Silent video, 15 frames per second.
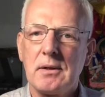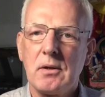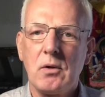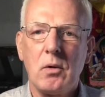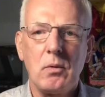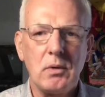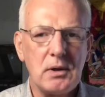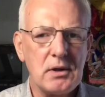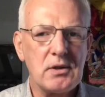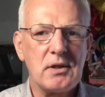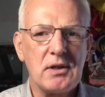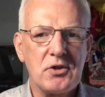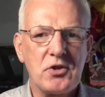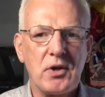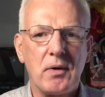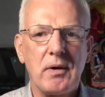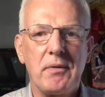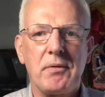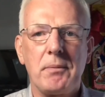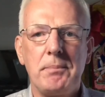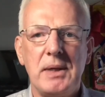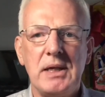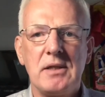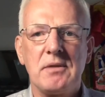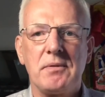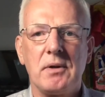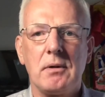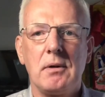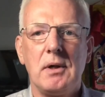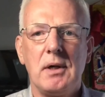Gold is generally for
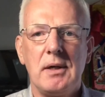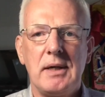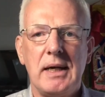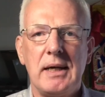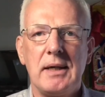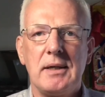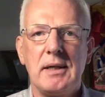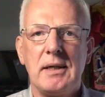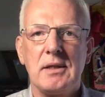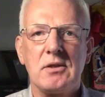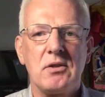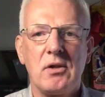peaceful deities,